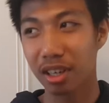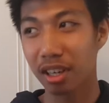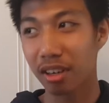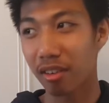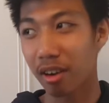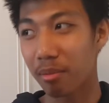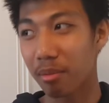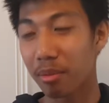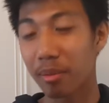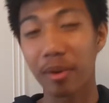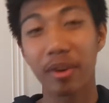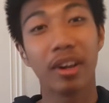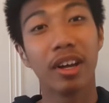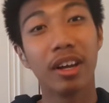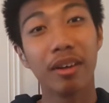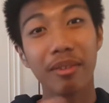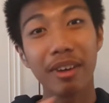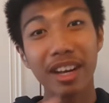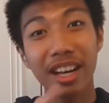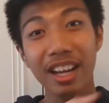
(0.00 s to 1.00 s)
describable.
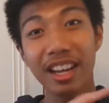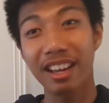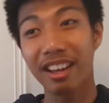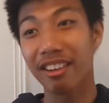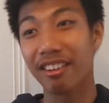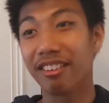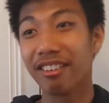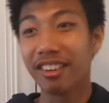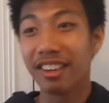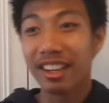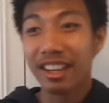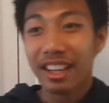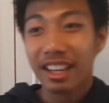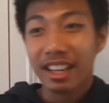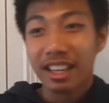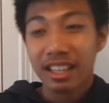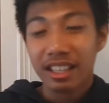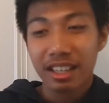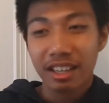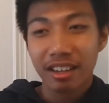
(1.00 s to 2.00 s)
But there you go.
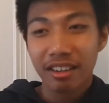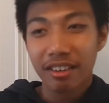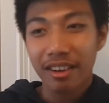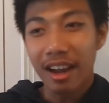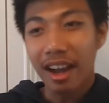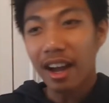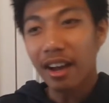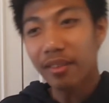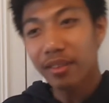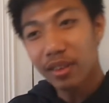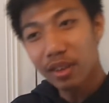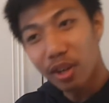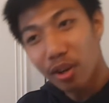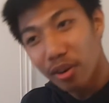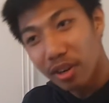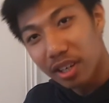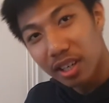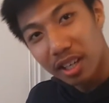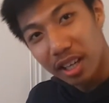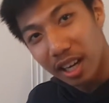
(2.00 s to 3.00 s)
So after
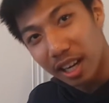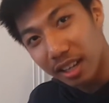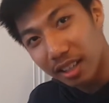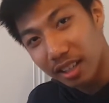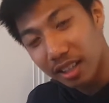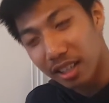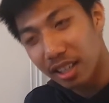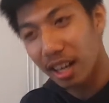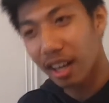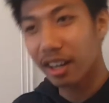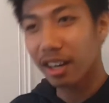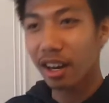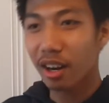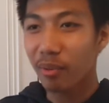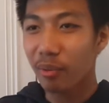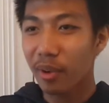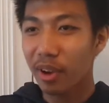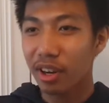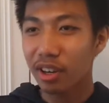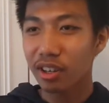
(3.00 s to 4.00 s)
going to Texas, I
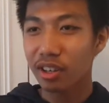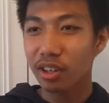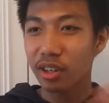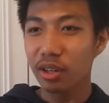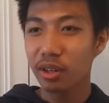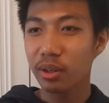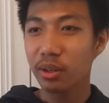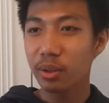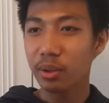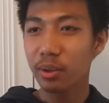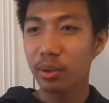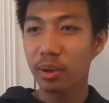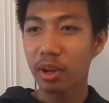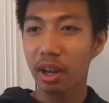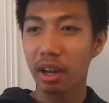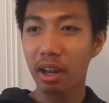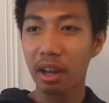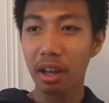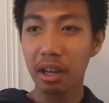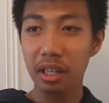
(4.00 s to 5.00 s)
then went to
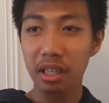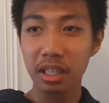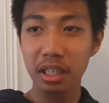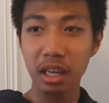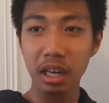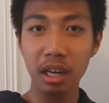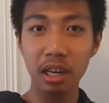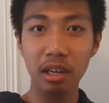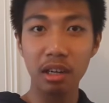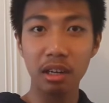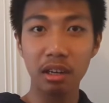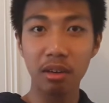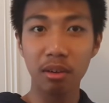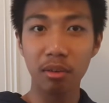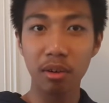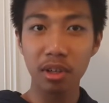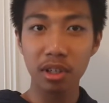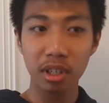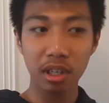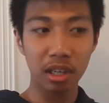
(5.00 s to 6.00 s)
a state
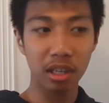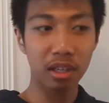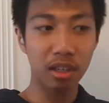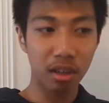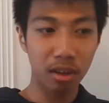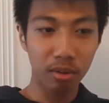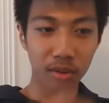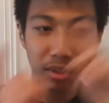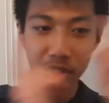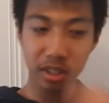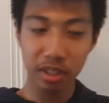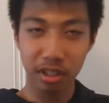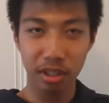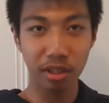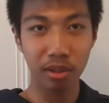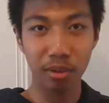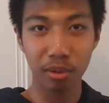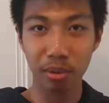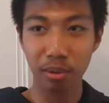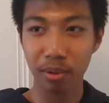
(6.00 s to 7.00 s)
which is close
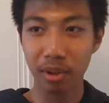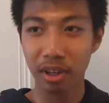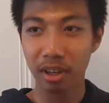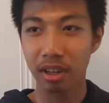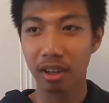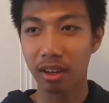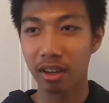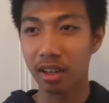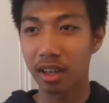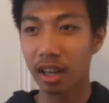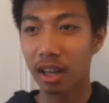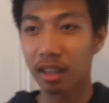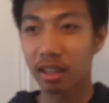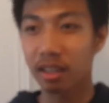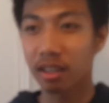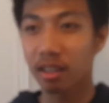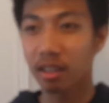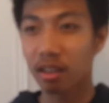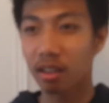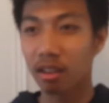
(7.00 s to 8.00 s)
to uh,
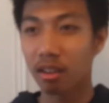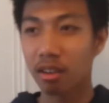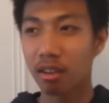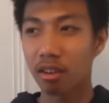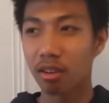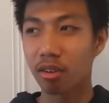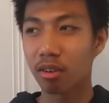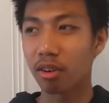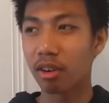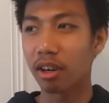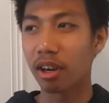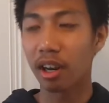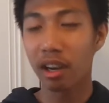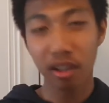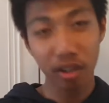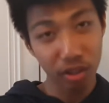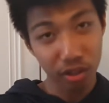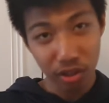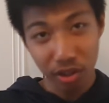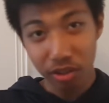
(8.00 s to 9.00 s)
Texas, or in
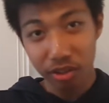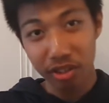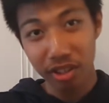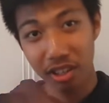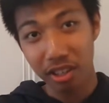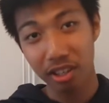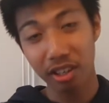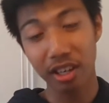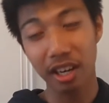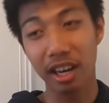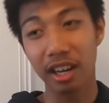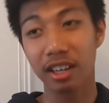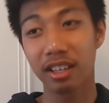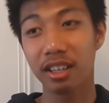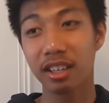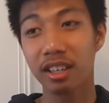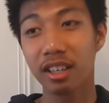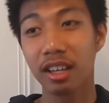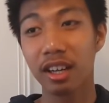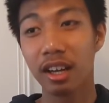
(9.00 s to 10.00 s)
conjunction to
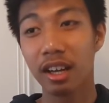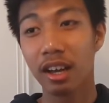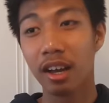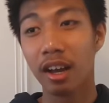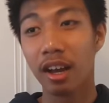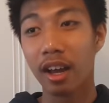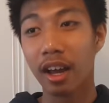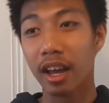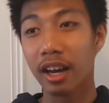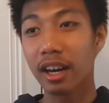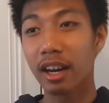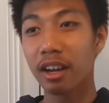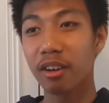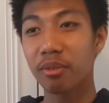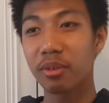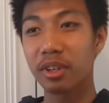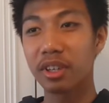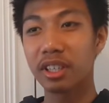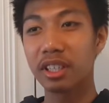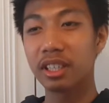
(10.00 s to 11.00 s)
Texas, and that
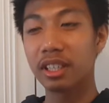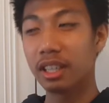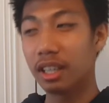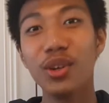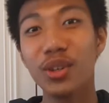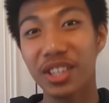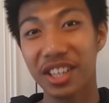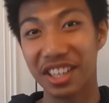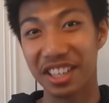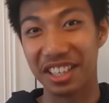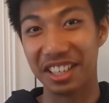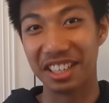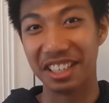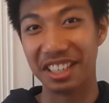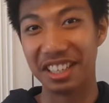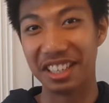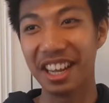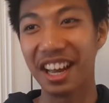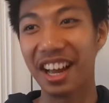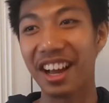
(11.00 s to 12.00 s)
was Houston.
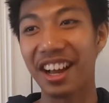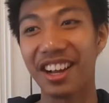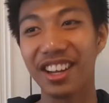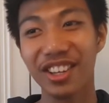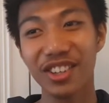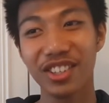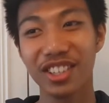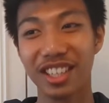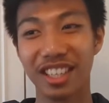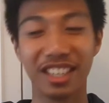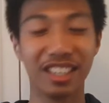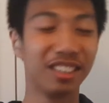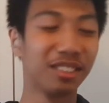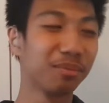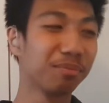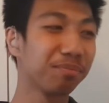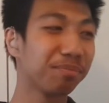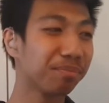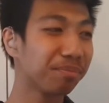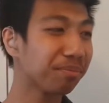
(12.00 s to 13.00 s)
Yeah, Houston
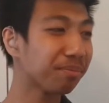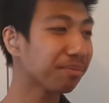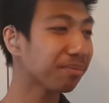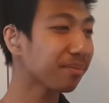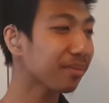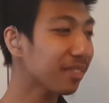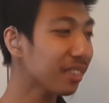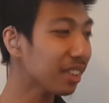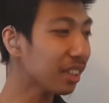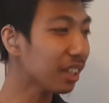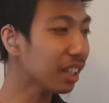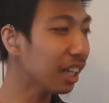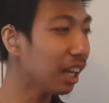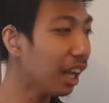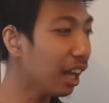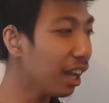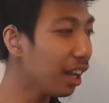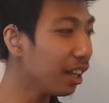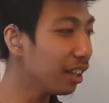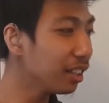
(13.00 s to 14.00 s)

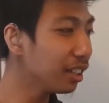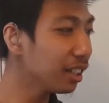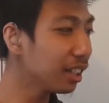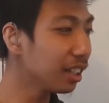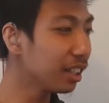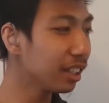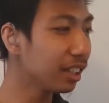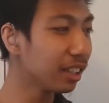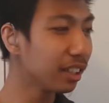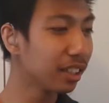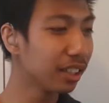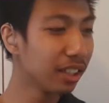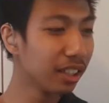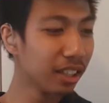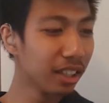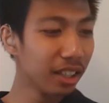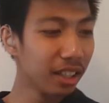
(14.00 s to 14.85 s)
and uh,